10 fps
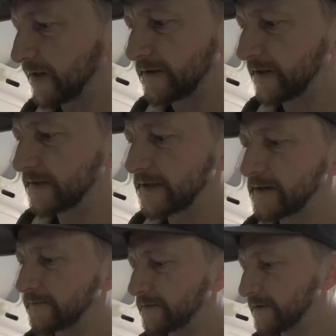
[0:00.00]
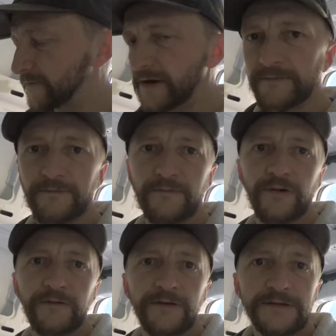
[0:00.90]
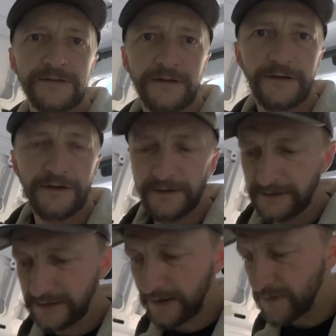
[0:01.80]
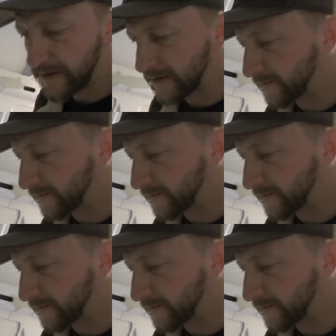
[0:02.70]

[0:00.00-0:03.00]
like I said in my previous statement, there